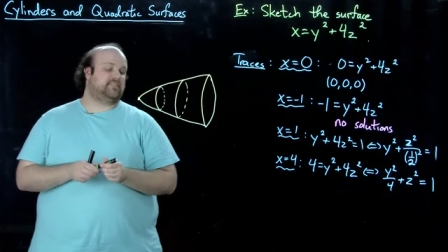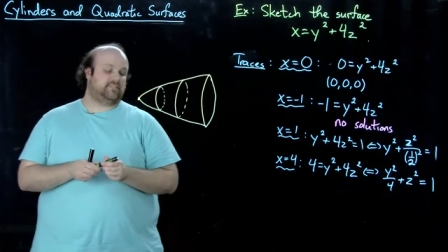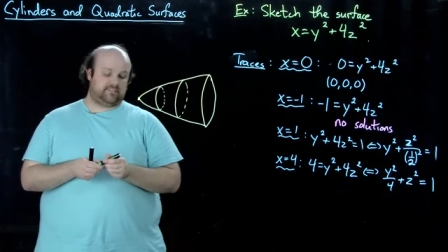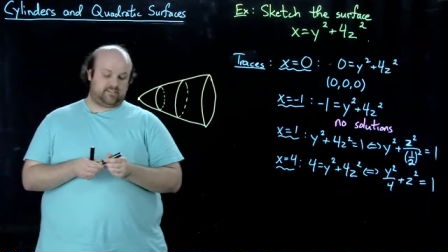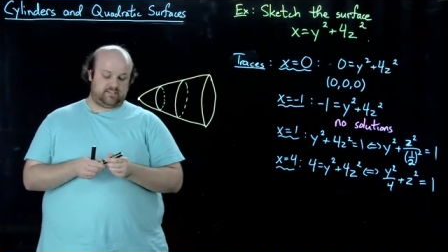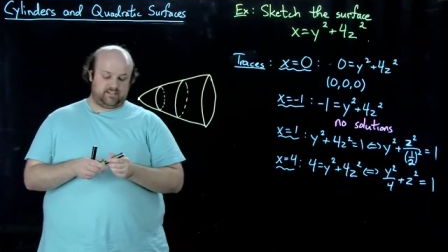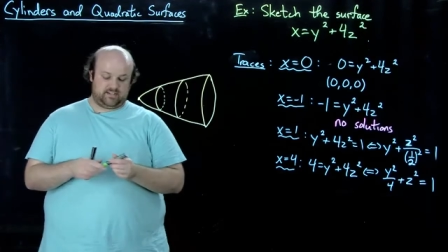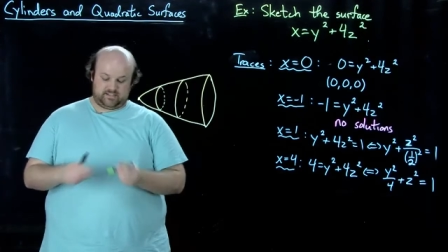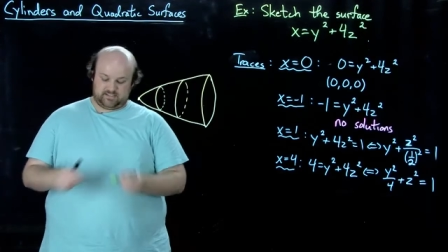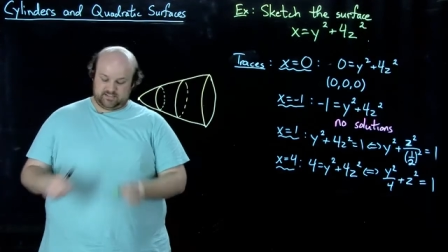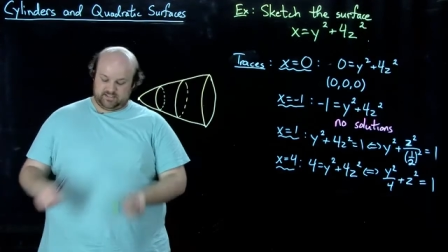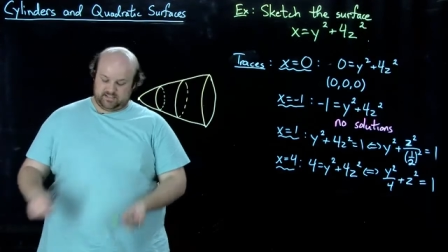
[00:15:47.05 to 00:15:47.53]
is
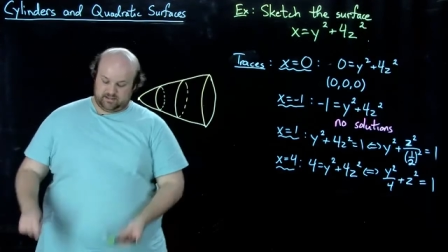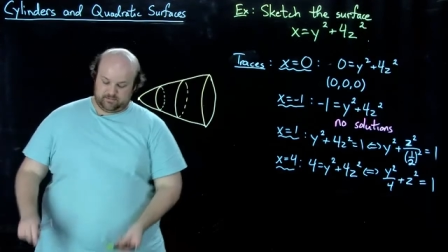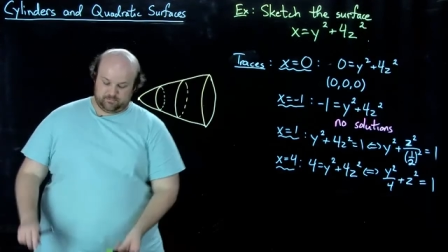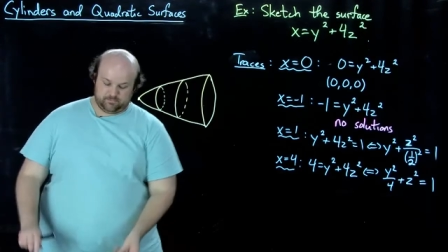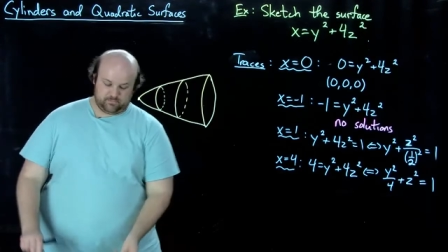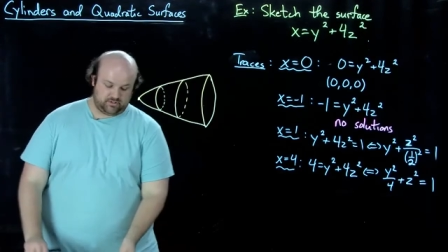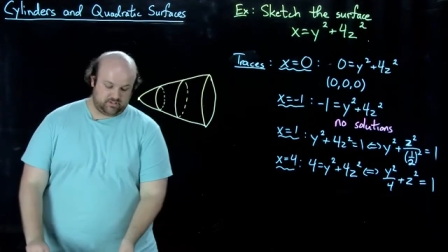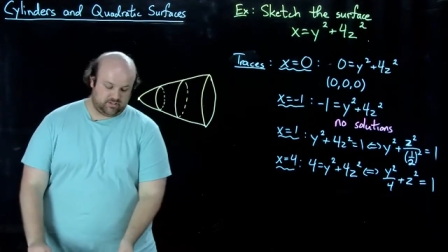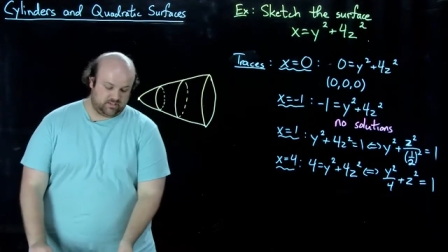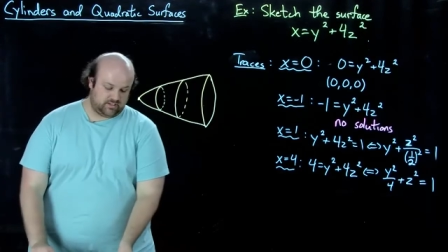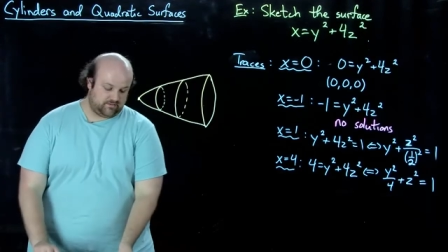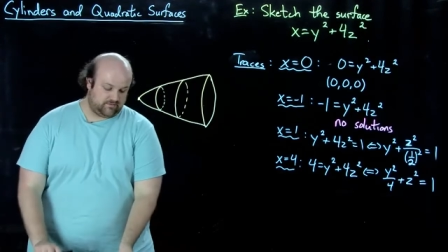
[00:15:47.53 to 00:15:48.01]
an
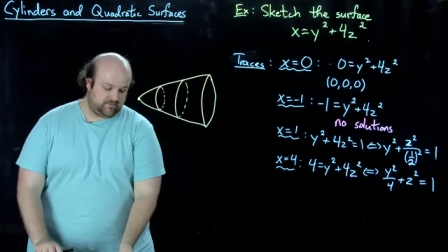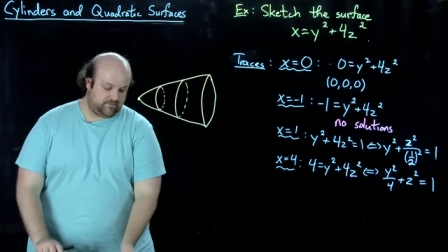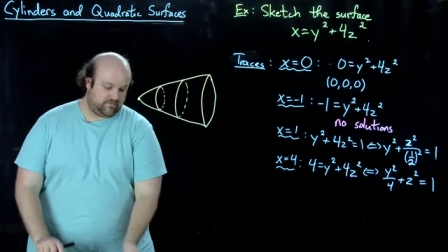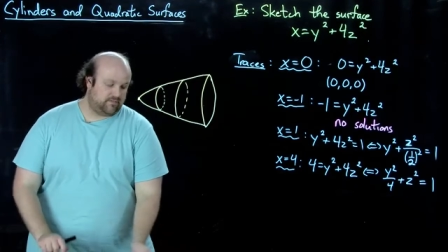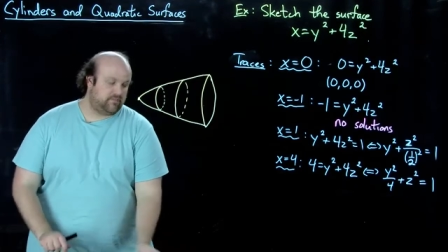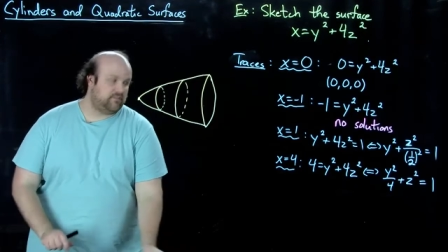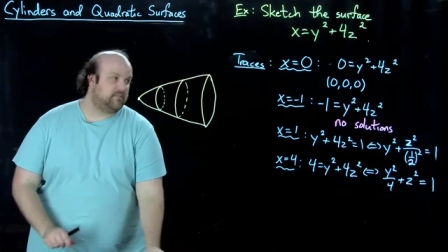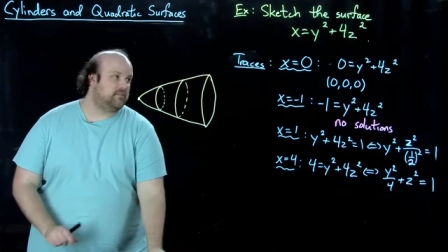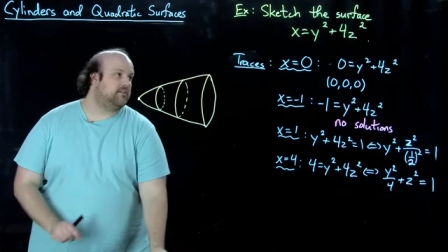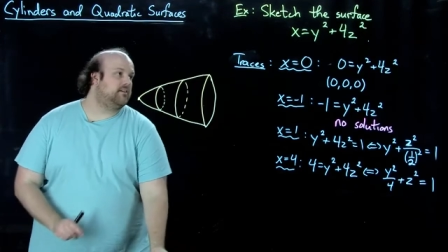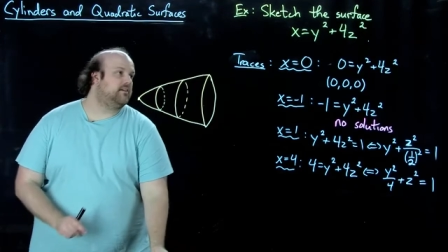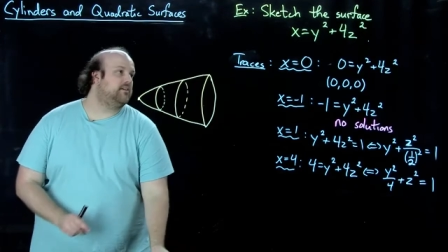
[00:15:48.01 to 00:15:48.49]
example
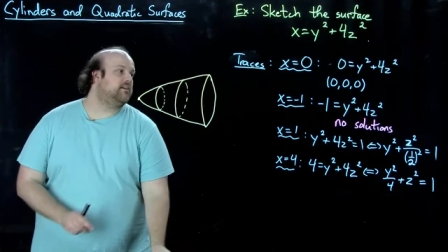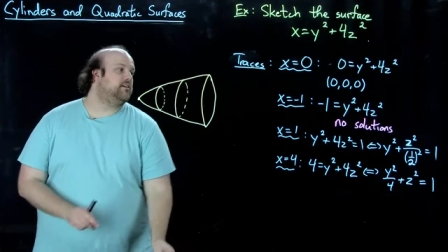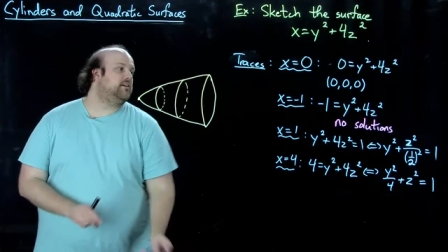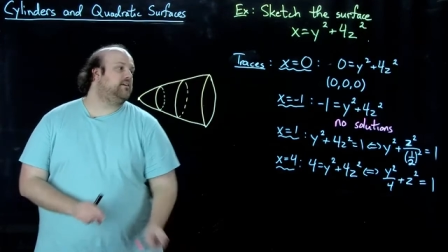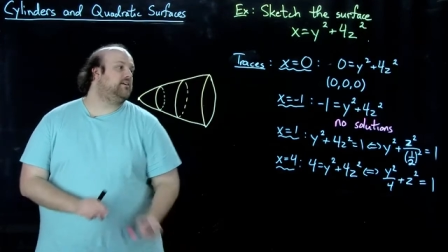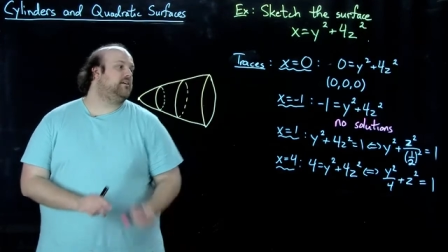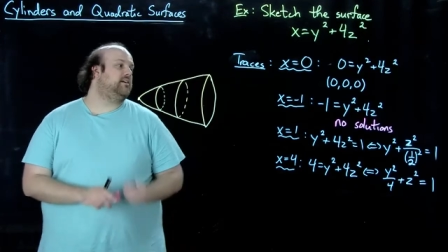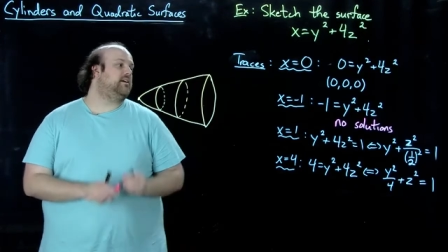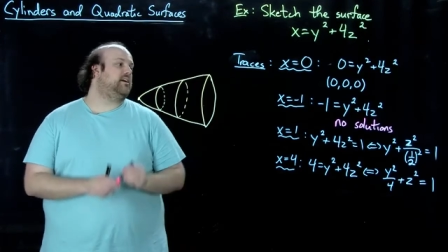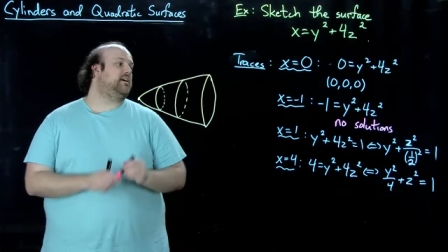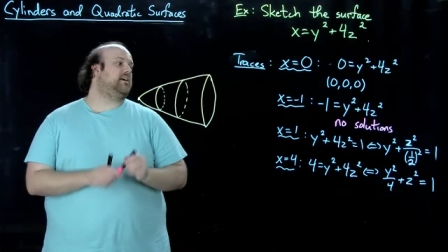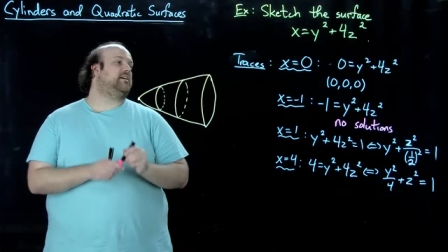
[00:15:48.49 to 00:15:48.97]
of
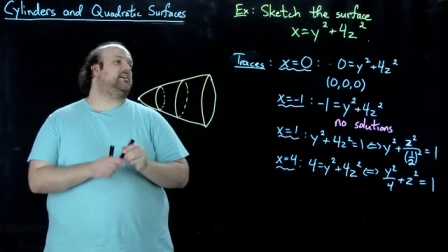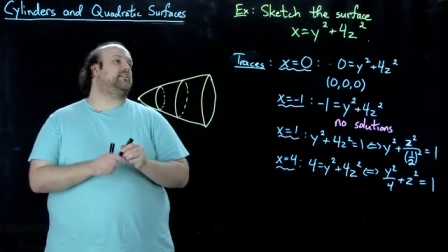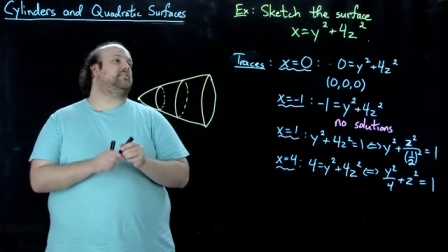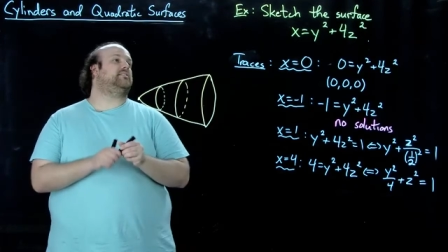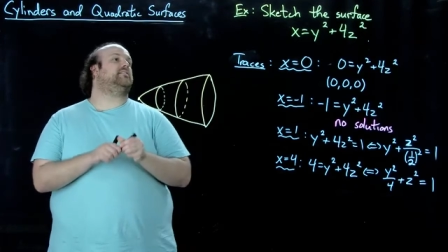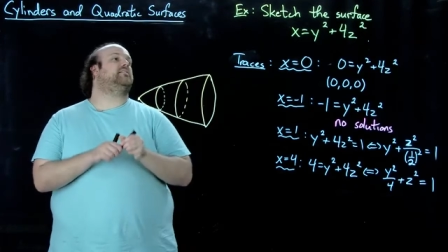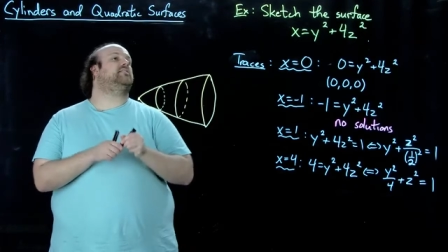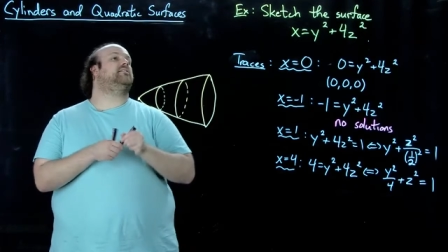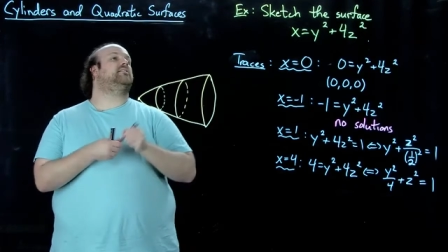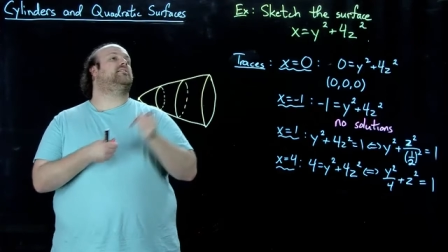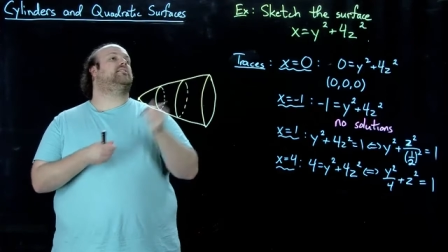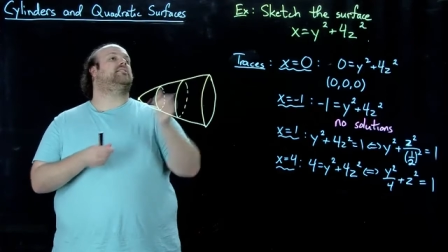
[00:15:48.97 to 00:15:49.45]

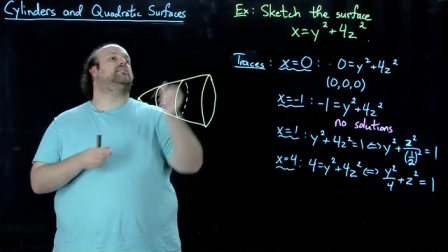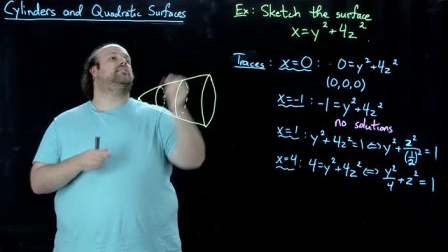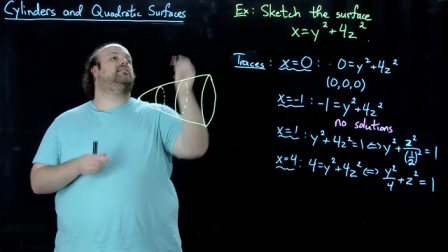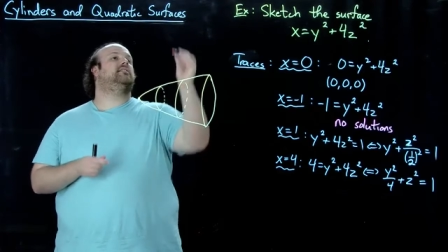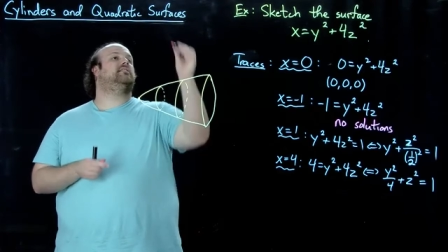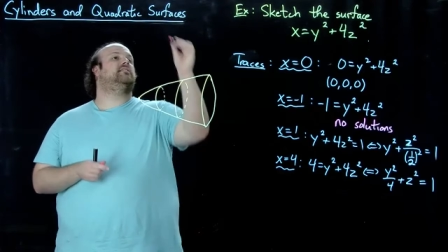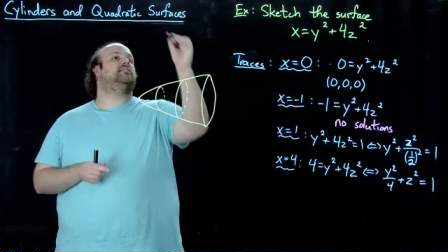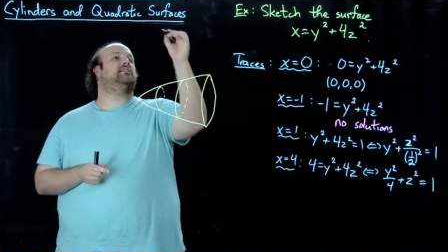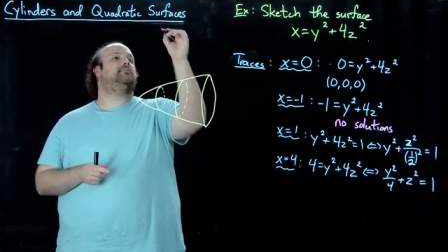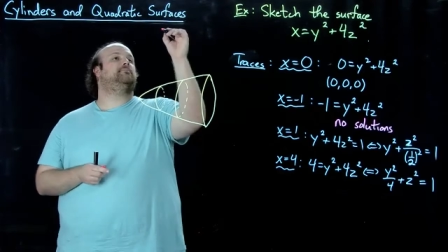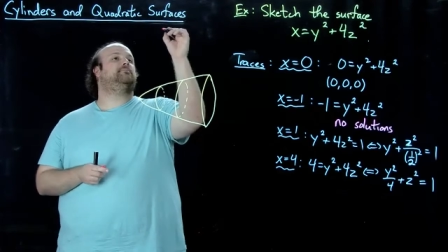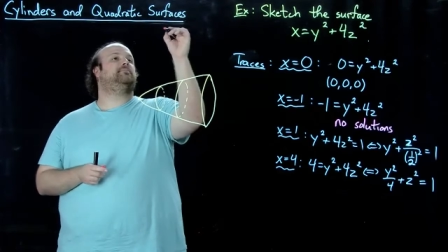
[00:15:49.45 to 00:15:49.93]
an
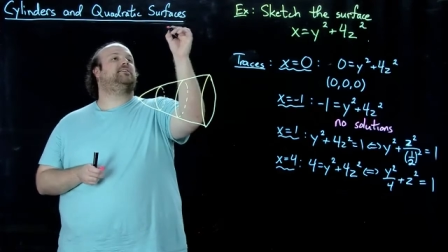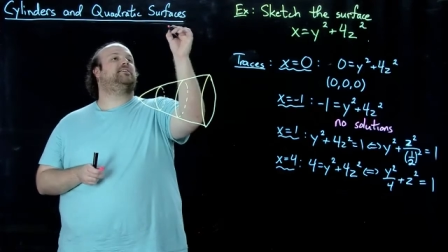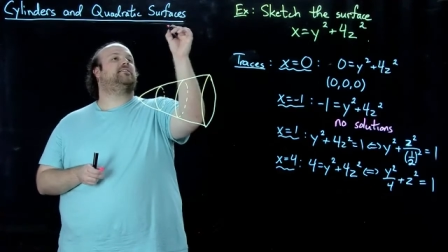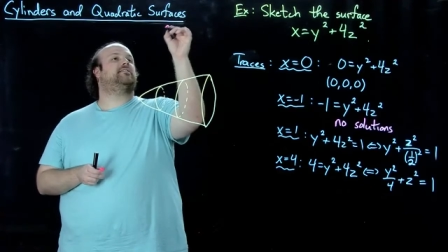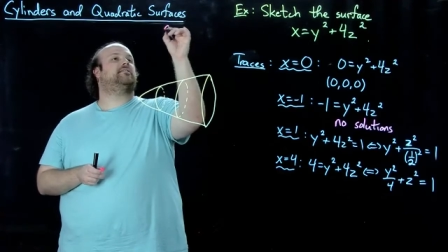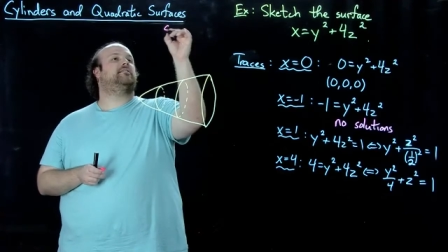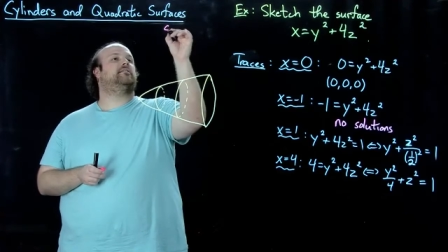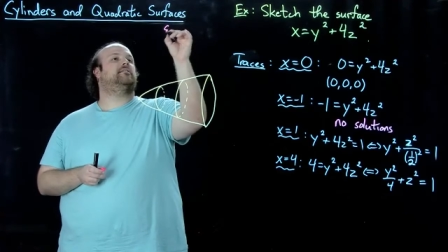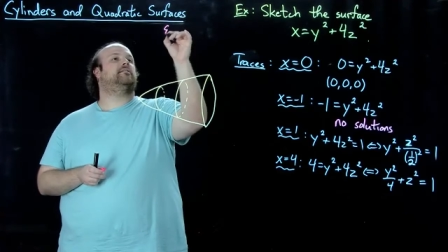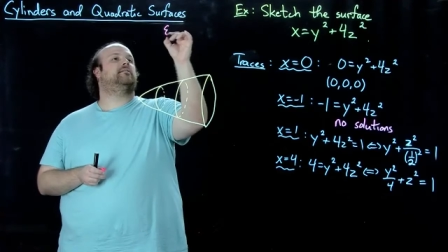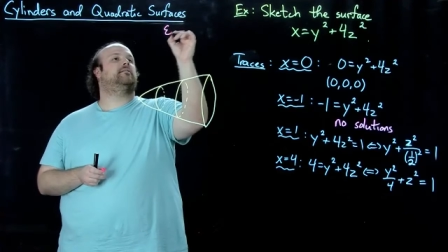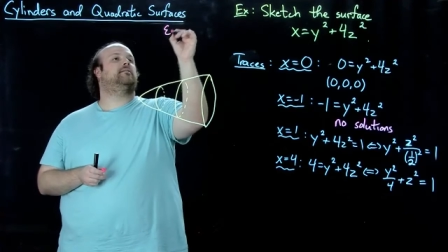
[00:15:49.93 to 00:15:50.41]
elliptic